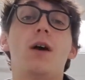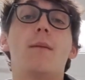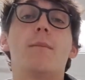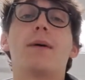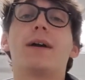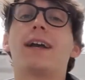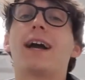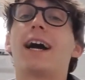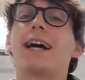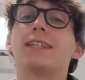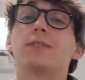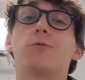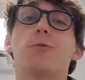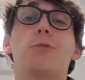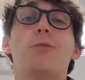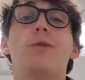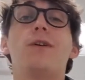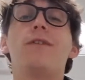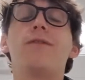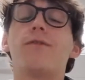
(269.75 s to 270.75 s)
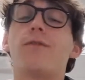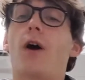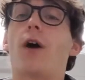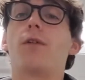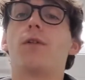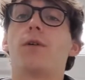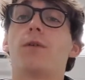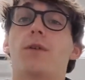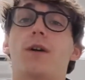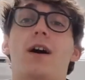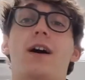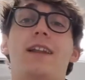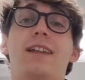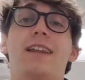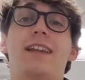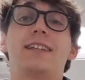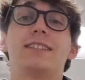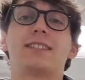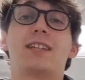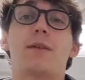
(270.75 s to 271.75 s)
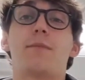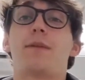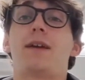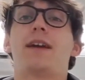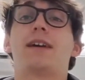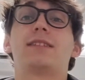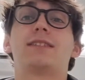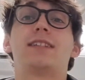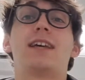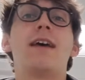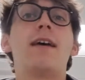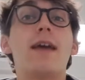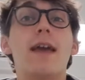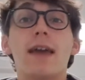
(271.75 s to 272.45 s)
But guys, when we follow God and his commands,